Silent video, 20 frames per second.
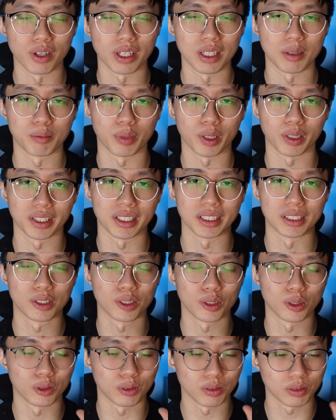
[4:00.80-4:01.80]
really important,
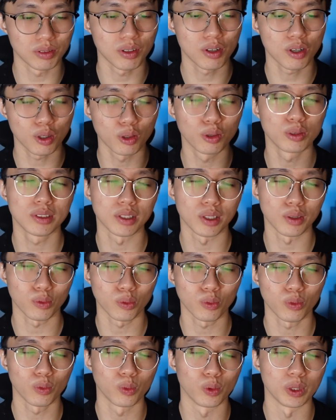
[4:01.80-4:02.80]
so choose your
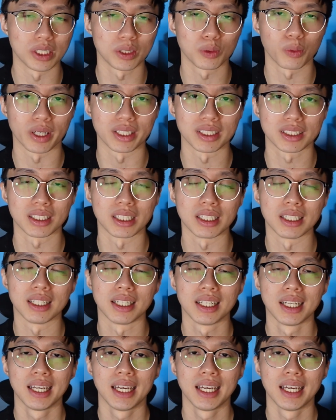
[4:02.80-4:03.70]
words wisely.